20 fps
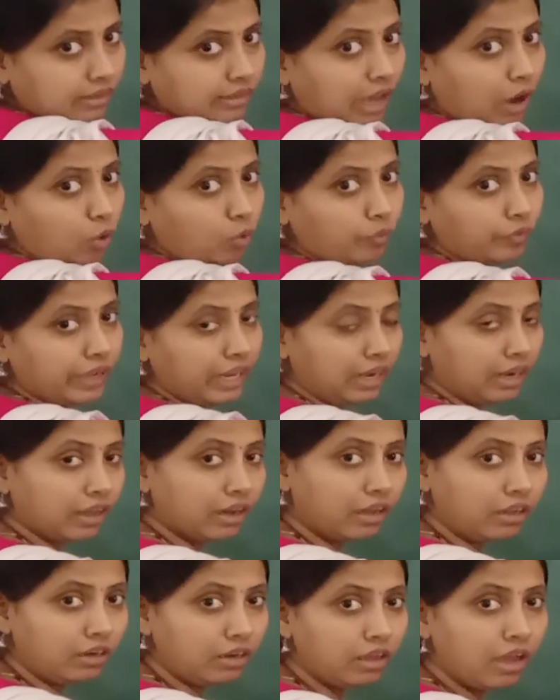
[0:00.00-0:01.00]
Now we
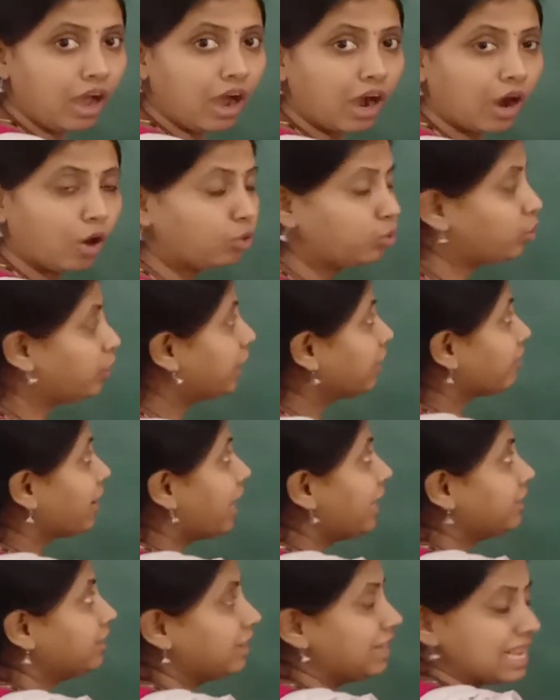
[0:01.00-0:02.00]
learn how to
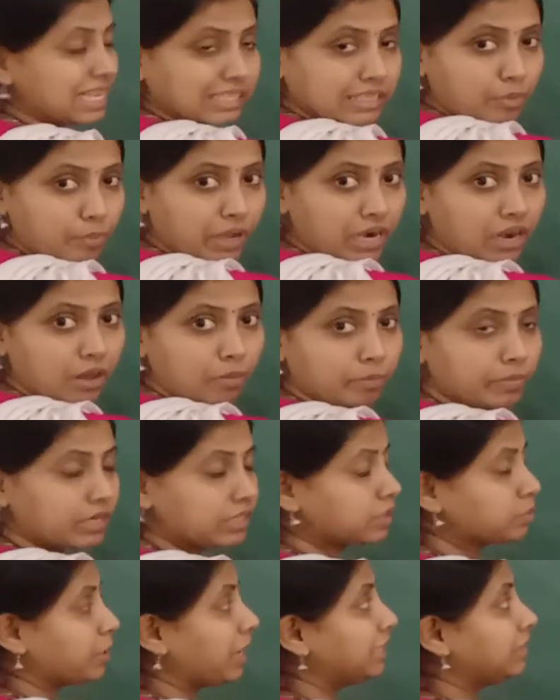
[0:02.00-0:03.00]
divide the decimal
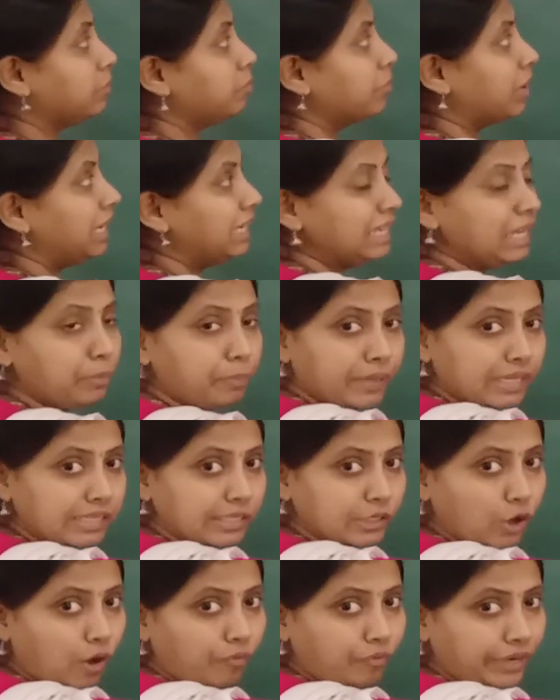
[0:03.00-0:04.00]
numbers by the
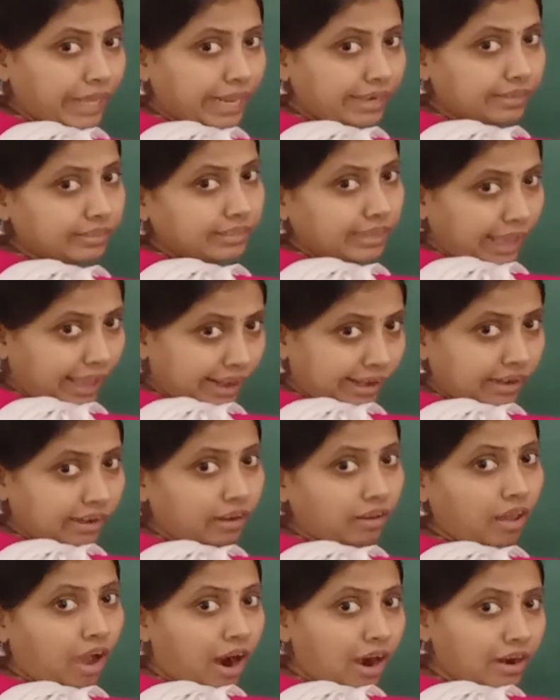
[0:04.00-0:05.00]
multiples of 10.
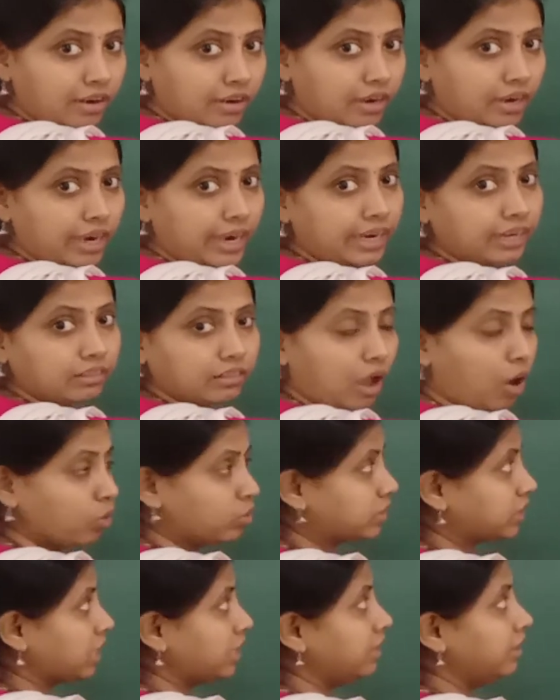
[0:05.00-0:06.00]
10, 100,
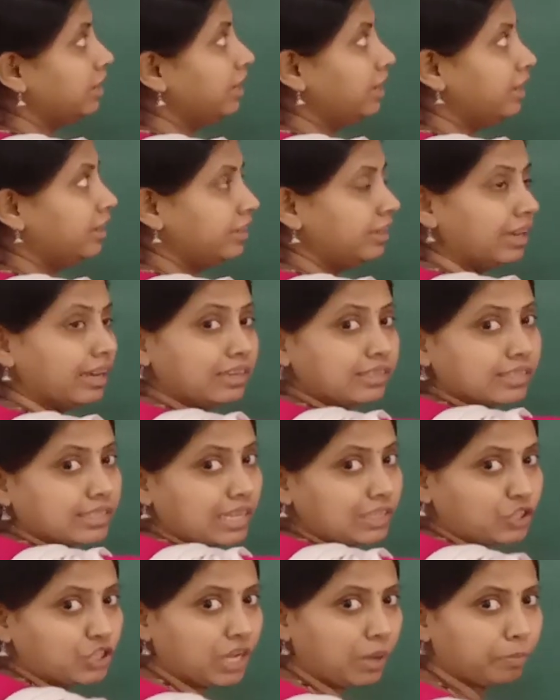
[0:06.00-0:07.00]
1000. Here
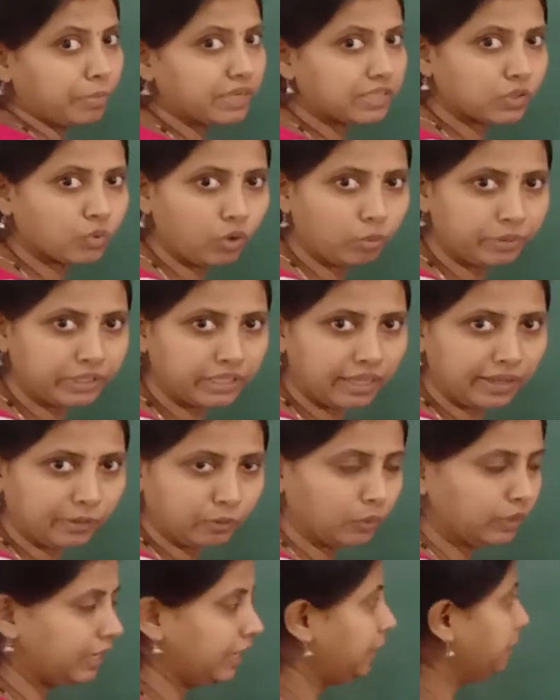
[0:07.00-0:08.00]
such numbers will be
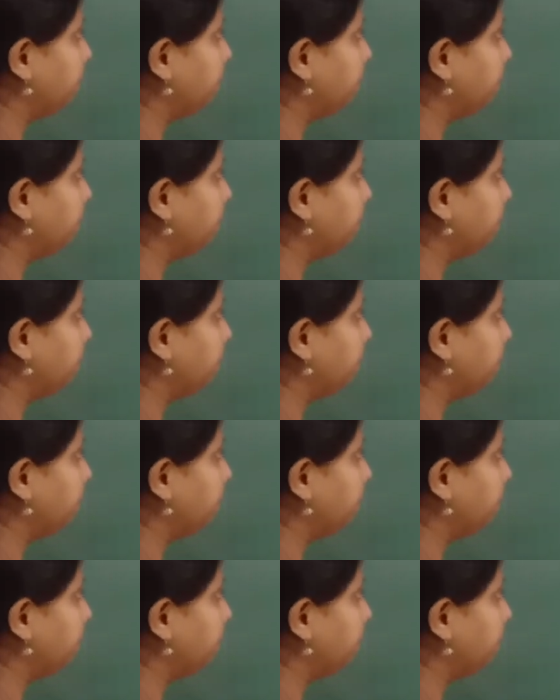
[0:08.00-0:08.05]
there. Okay.